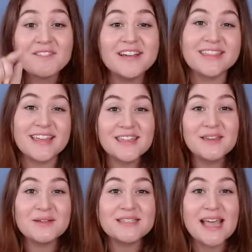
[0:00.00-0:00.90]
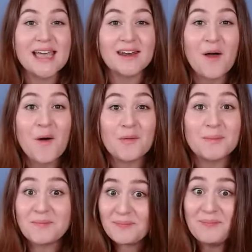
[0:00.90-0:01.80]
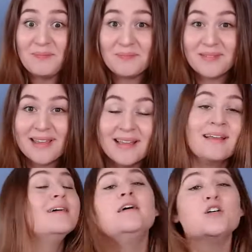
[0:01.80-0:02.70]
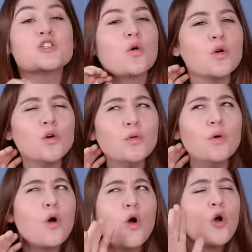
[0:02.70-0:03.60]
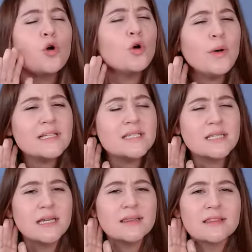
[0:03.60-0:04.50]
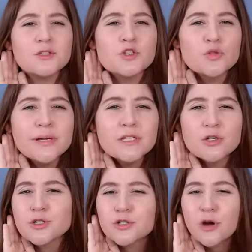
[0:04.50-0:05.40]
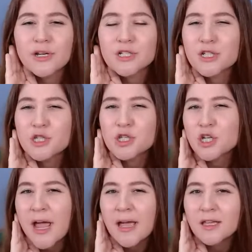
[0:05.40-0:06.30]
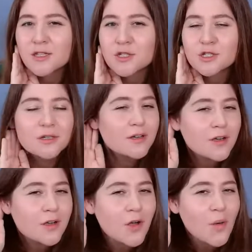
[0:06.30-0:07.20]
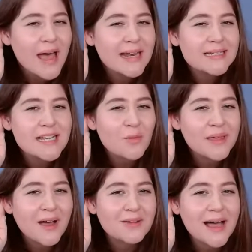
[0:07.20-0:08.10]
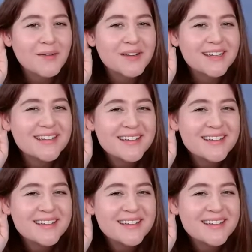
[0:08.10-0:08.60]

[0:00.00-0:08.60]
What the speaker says: everything you say at home. So who has seen that the trees are starting to change? Go ahead and tell me out loud.